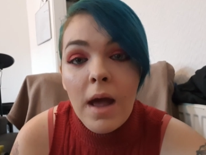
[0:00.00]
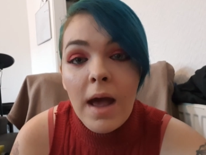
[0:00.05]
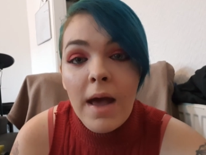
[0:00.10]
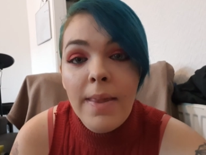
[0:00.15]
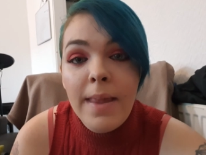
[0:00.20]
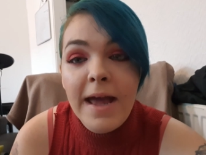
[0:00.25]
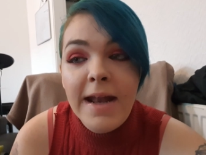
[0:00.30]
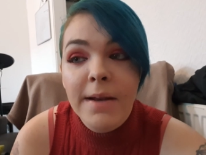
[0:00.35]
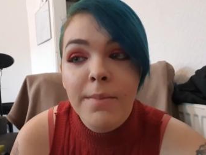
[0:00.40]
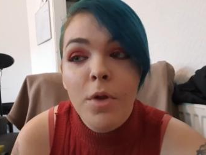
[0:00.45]
And
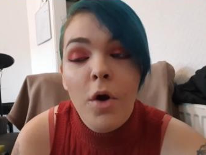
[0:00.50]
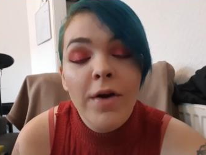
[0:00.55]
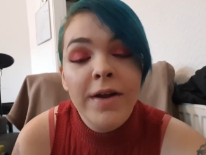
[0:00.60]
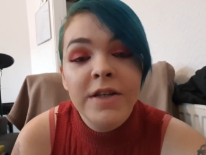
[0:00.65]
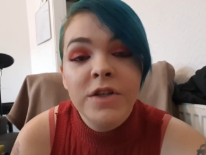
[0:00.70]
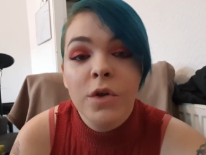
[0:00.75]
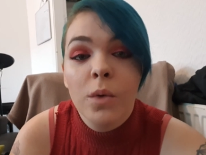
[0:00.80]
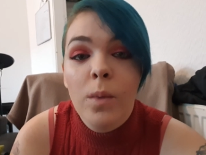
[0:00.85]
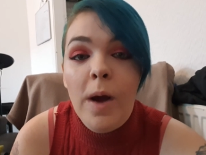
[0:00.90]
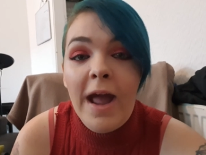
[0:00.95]
then I'm not
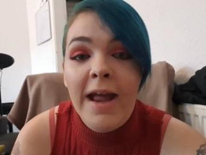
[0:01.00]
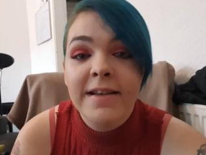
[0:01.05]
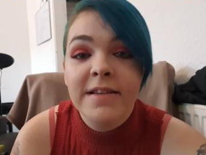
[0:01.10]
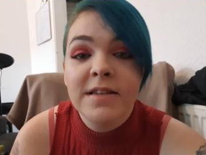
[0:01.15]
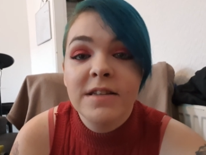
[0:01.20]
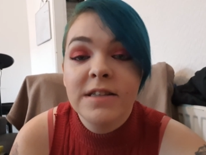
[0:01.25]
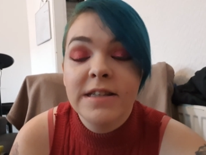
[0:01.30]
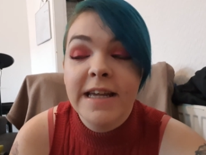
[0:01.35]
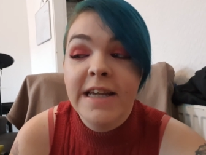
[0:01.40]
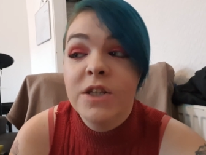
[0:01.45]
until
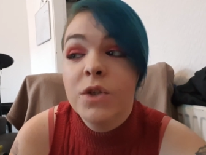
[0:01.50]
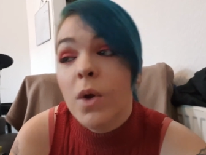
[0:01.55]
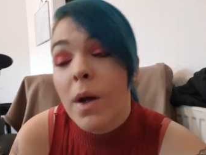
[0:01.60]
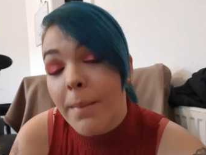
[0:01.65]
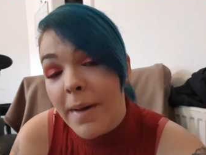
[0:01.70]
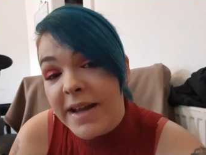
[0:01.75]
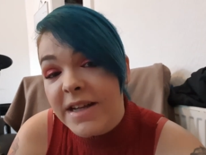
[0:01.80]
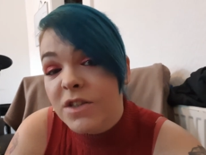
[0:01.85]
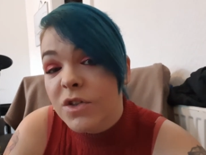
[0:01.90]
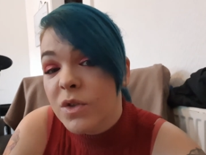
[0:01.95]
Wednesday, so I
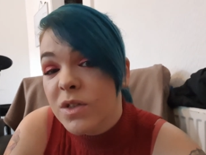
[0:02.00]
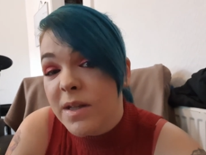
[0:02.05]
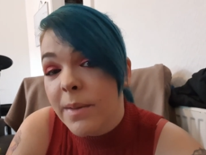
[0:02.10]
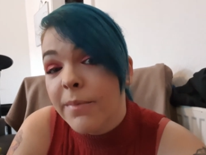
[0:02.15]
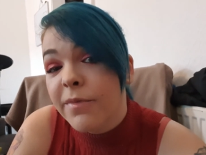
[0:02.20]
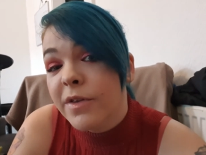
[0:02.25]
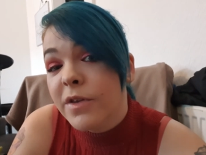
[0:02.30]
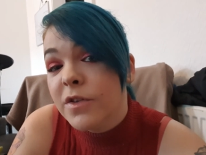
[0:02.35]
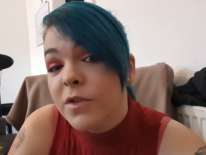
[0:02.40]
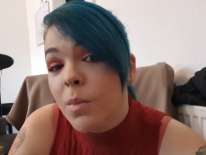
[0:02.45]
might do
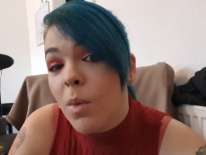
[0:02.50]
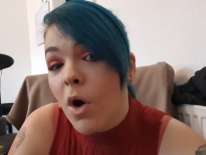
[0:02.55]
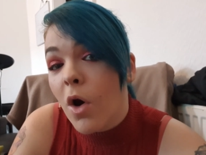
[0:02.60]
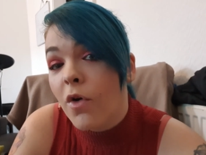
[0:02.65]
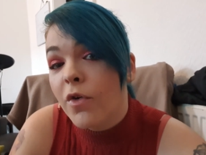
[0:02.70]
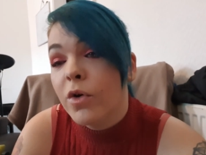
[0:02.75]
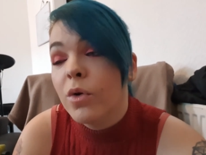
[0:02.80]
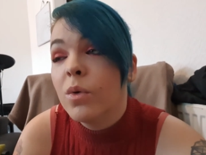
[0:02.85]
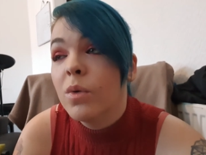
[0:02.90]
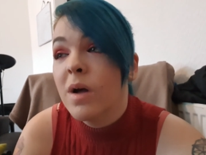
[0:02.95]
something
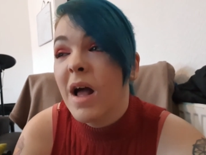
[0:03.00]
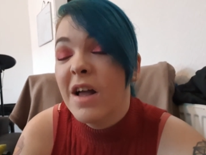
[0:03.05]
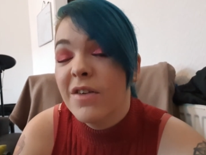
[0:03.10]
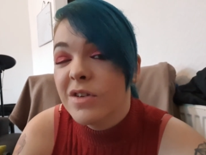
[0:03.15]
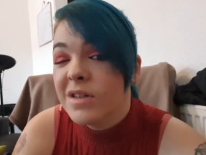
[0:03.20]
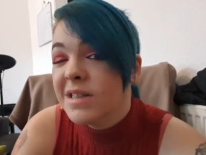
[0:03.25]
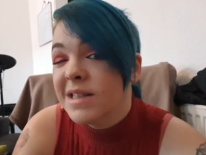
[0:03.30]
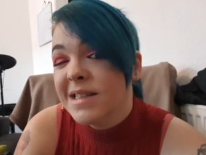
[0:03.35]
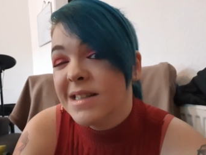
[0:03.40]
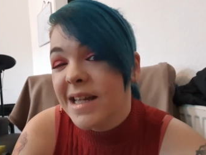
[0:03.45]
tomorrow.
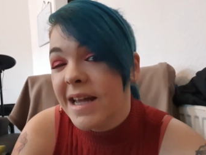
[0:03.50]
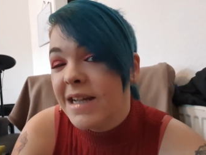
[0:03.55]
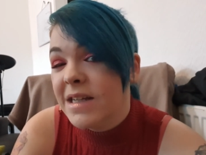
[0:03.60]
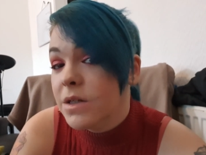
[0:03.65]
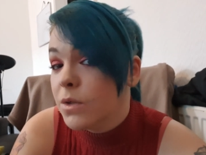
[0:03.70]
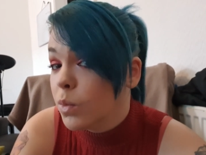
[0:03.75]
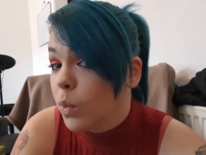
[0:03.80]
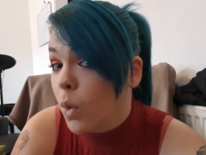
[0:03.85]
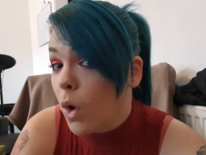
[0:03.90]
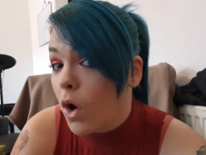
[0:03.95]
Haven't
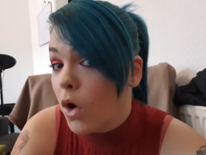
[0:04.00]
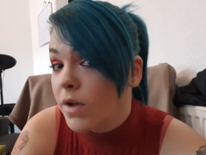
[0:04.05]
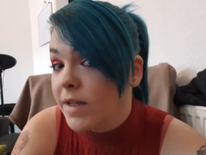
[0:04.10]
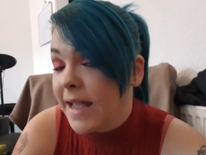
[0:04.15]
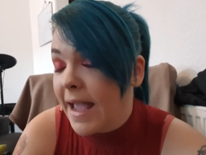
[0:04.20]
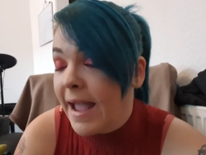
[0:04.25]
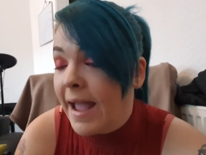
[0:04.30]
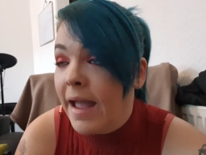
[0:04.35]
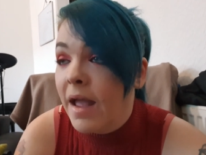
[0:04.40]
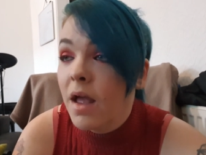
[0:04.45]
decided what
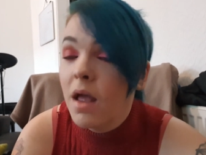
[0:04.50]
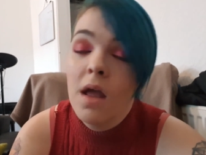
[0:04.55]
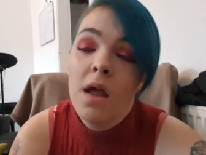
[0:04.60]
yet,